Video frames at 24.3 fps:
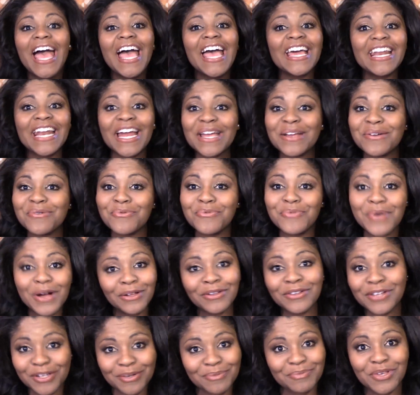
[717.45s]
And I
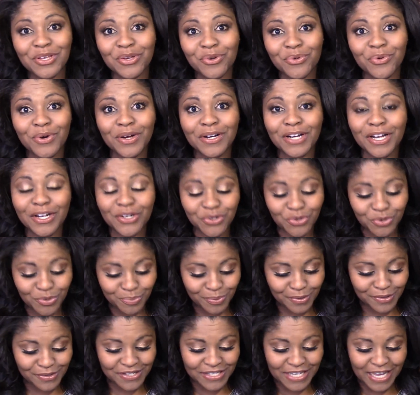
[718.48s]
welcome you one hundred
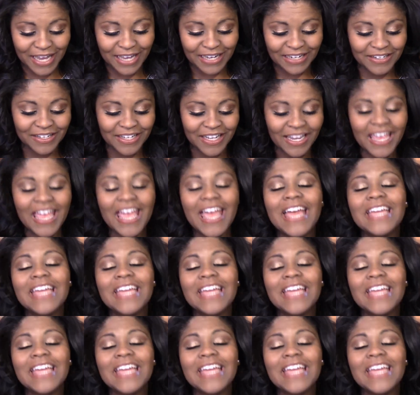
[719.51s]
percent.